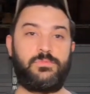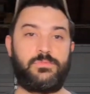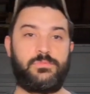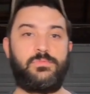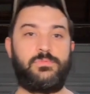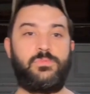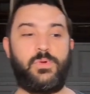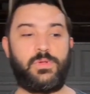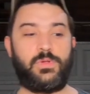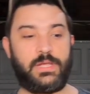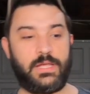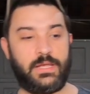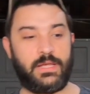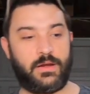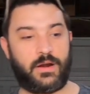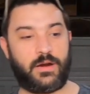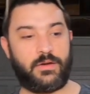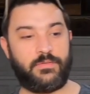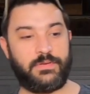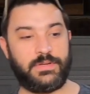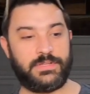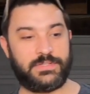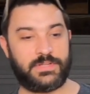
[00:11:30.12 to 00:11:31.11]
we'll get
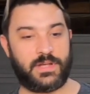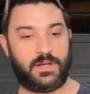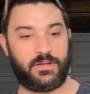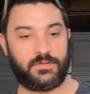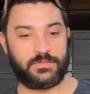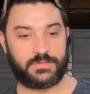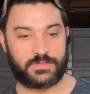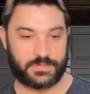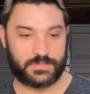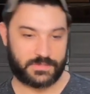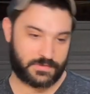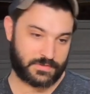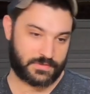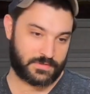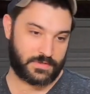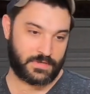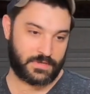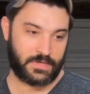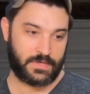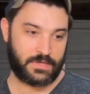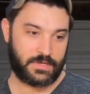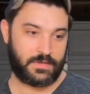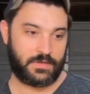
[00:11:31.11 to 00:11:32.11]
our results
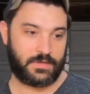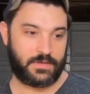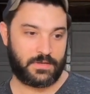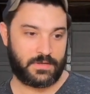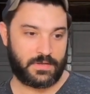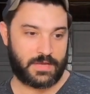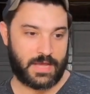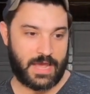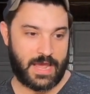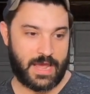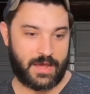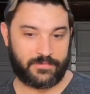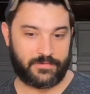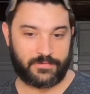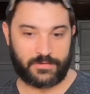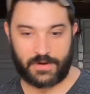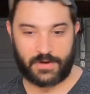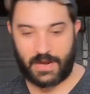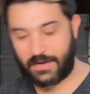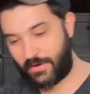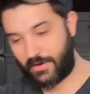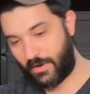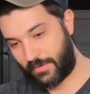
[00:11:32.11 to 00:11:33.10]
after.
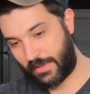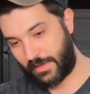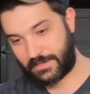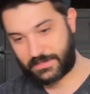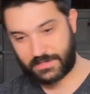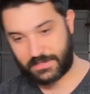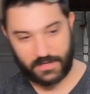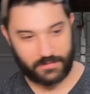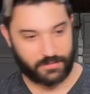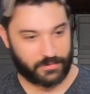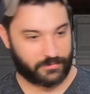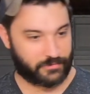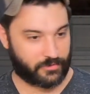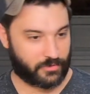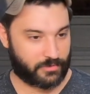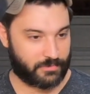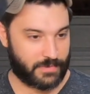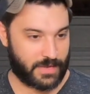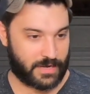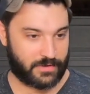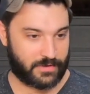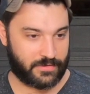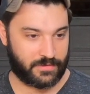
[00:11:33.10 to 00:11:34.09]
I know that's going to perform
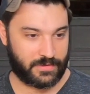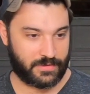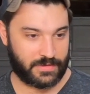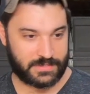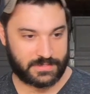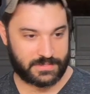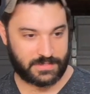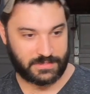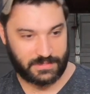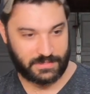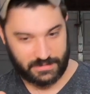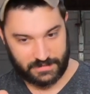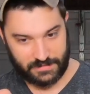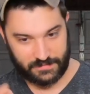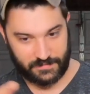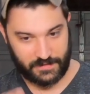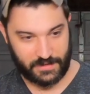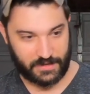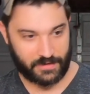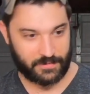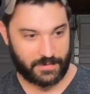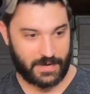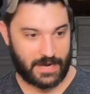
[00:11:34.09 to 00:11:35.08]
better than this because it's
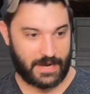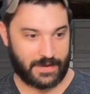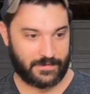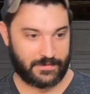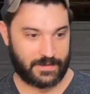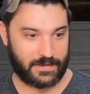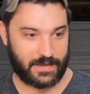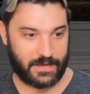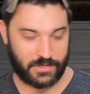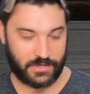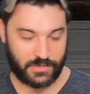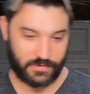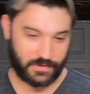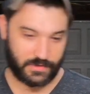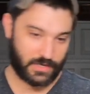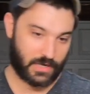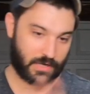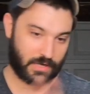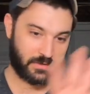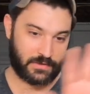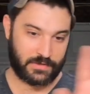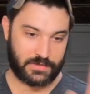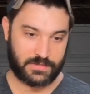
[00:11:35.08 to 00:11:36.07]
thinner behind the edge,
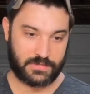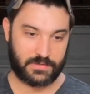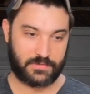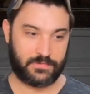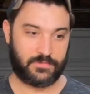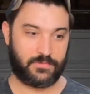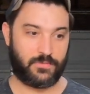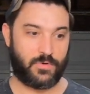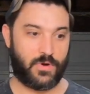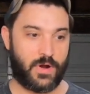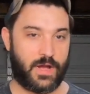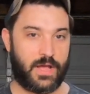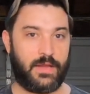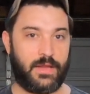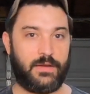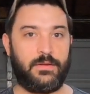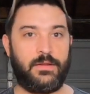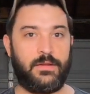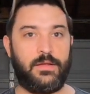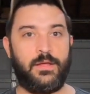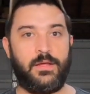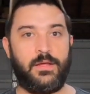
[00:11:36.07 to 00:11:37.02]
regardless of what